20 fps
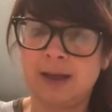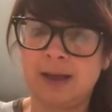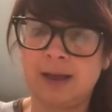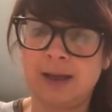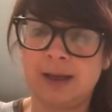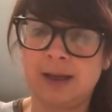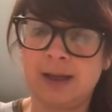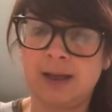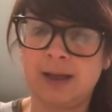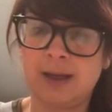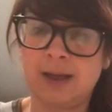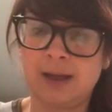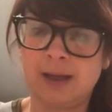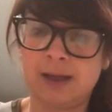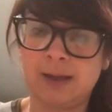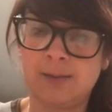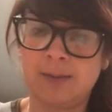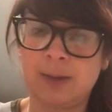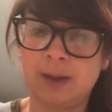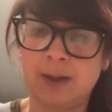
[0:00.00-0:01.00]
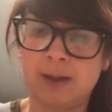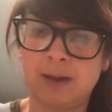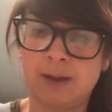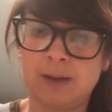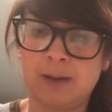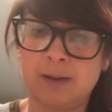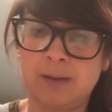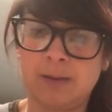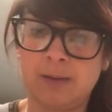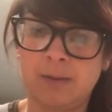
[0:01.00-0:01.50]
Um,
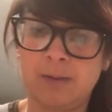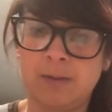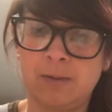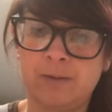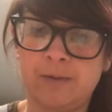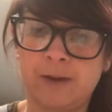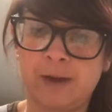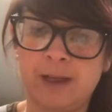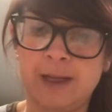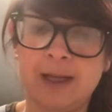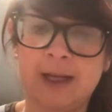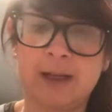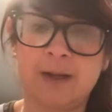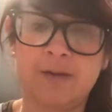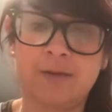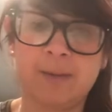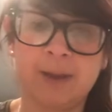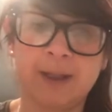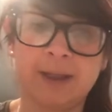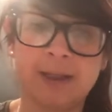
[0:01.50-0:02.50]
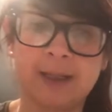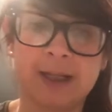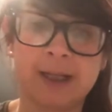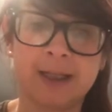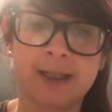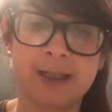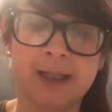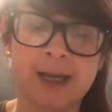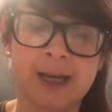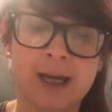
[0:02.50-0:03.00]
oh, find the end of my
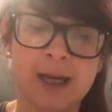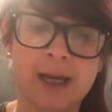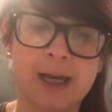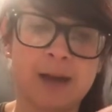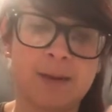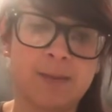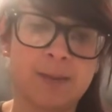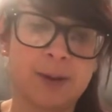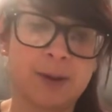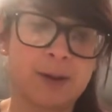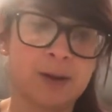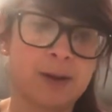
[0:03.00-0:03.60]
sellotape.